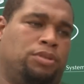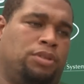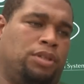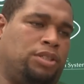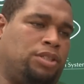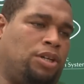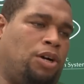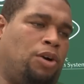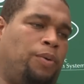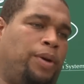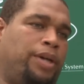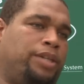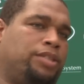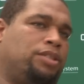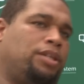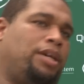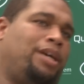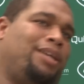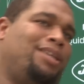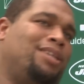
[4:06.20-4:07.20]
As always,
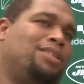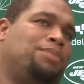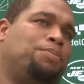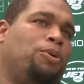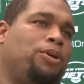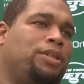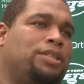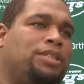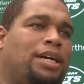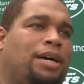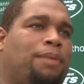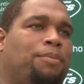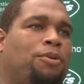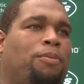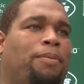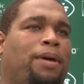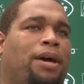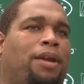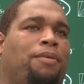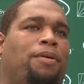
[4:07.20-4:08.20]
at this point in time,
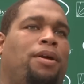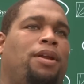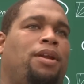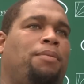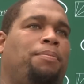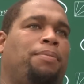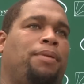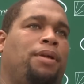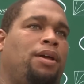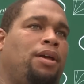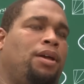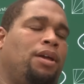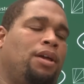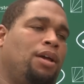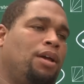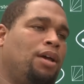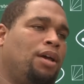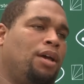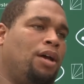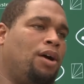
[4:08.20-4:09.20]
nobody ready to play
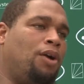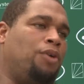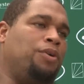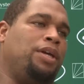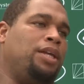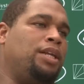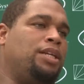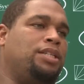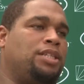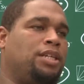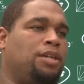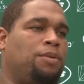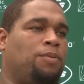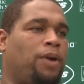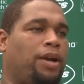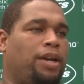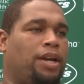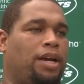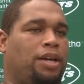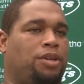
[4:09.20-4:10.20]
on any team
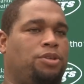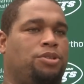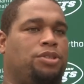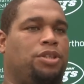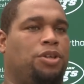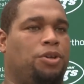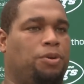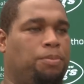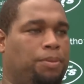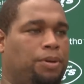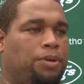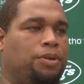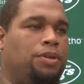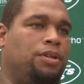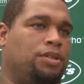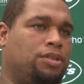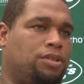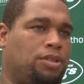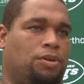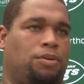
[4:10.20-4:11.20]
right now. You still
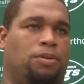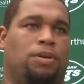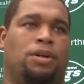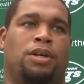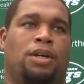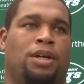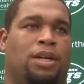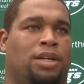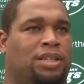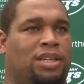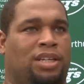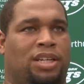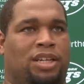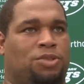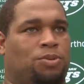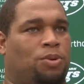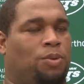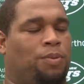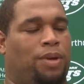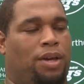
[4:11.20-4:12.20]
building, so I think
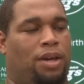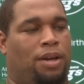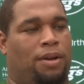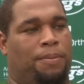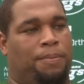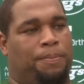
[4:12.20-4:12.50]
that's where we at.